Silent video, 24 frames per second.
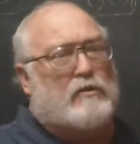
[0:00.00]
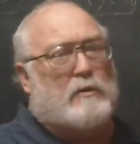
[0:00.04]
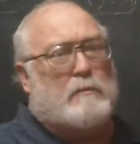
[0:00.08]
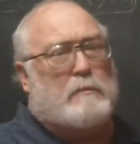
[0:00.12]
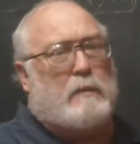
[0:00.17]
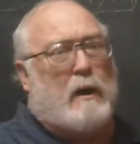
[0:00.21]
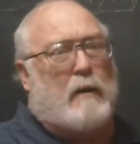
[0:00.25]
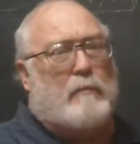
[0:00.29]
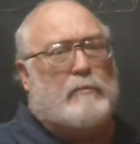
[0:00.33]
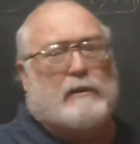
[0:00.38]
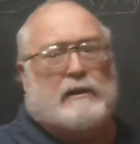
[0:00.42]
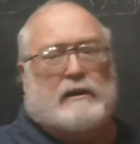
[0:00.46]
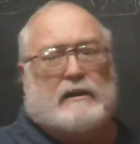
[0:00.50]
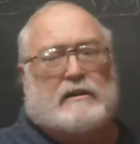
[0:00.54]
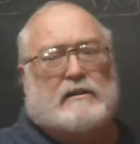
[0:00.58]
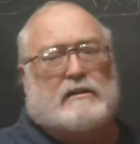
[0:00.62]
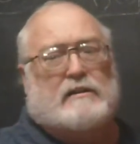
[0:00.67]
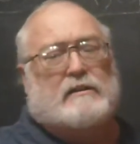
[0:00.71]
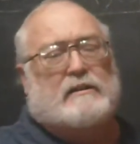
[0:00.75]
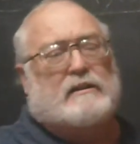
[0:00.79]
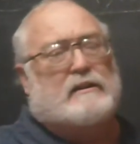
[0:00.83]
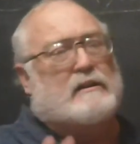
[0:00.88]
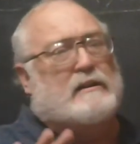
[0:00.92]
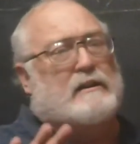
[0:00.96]
Republic,
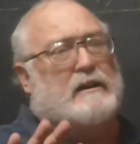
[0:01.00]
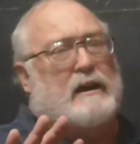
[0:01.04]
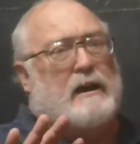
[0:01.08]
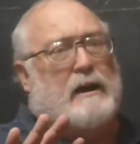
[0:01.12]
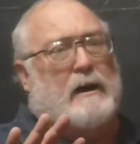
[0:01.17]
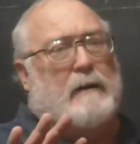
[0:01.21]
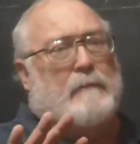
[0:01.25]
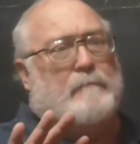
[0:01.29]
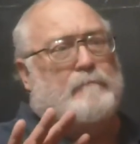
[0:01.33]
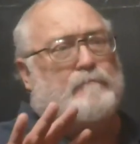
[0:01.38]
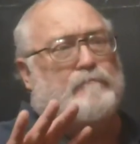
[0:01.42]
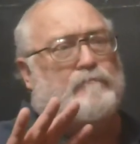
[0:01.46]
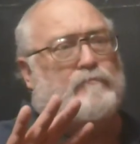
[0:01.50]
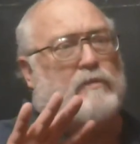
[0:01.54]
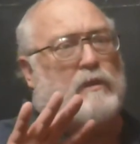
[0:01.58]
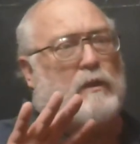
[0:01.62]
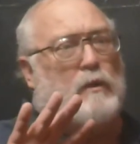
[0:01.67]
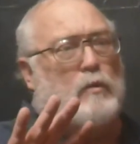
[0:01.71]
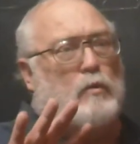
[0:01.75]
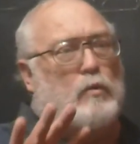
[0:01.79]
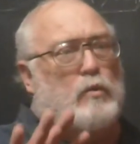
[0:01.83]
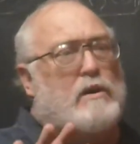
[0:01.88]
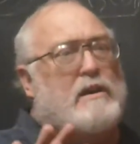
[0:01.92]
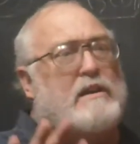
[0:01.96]

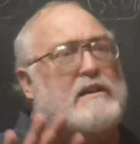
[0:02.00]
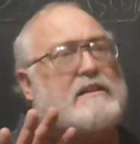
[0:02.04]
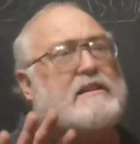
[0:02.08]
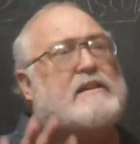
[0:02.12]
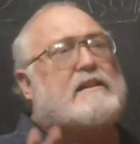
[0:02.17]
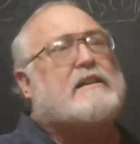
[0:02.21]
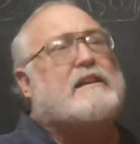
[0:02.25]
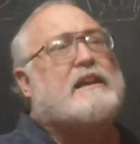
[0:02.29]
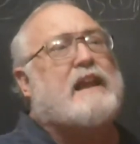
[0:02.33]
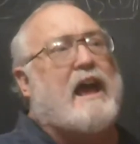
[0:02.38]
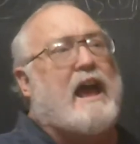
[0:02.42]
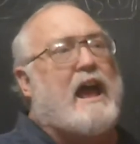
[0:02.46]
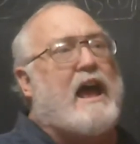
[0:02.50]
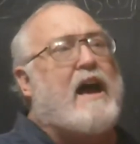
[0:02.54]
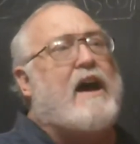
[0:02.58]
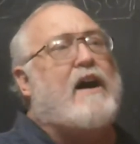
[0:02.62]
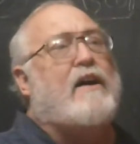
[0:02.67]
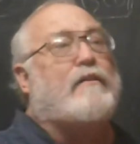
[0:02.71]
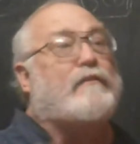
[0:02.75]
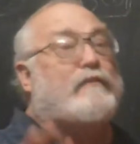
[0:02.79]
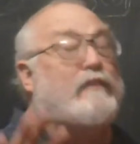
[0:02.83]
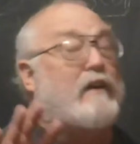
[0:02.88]
we didn't have